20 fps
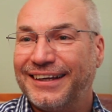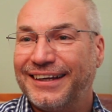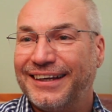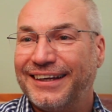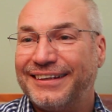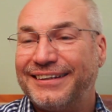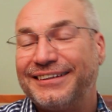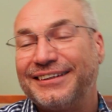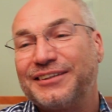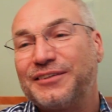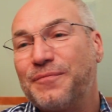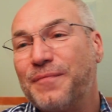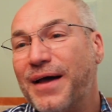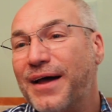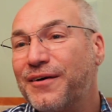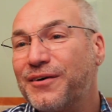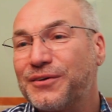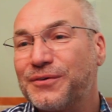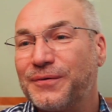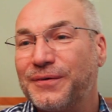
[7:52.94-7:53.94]
It just
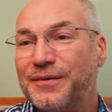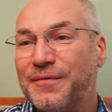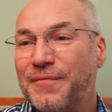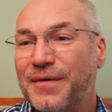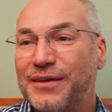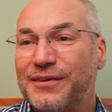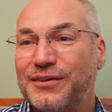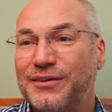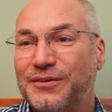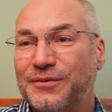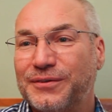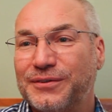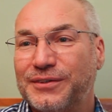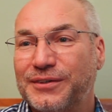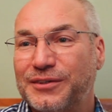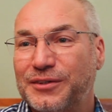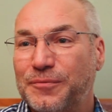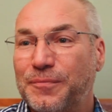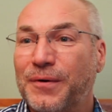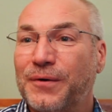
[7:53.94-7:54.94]
matters when the message was
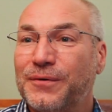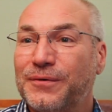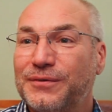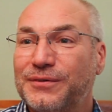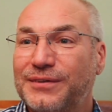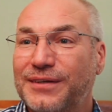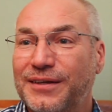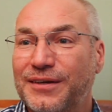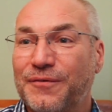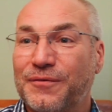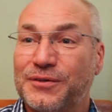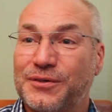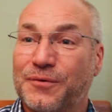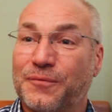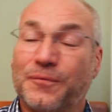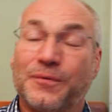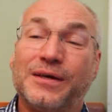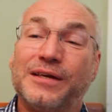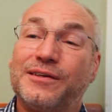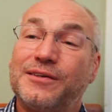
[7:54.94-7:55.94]
exposed, and there was a
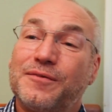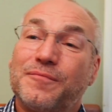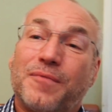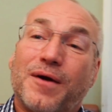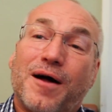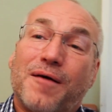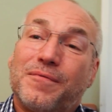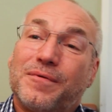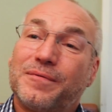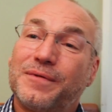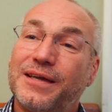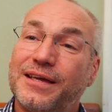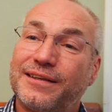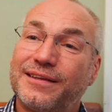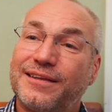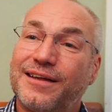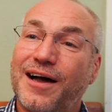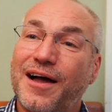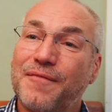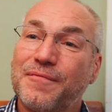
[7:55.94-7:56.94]
reason probably at
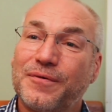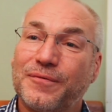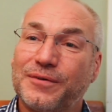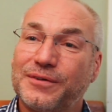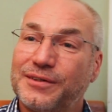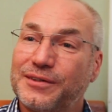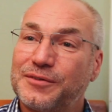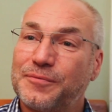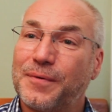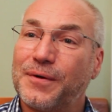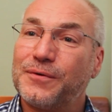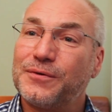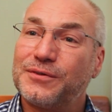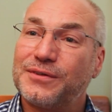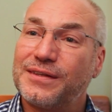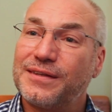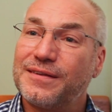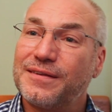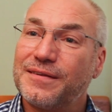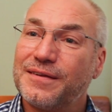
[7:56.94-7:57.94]
the time it was
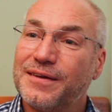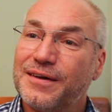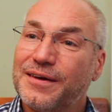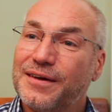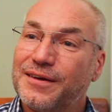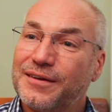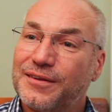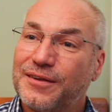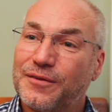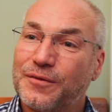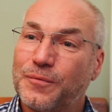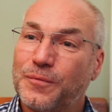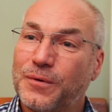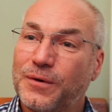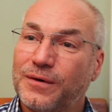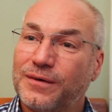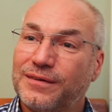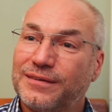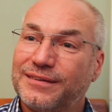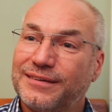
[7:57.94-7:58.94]
exposed to the
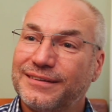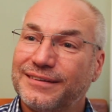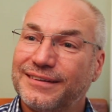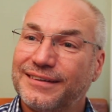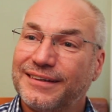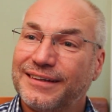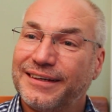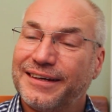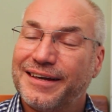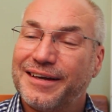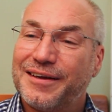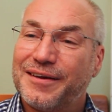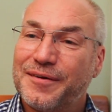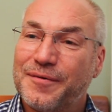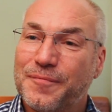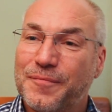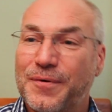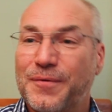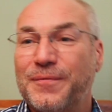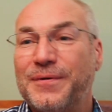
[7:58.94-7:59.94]
world.
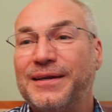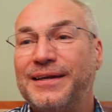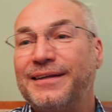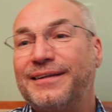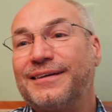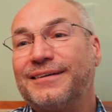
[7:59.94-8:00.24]
But we need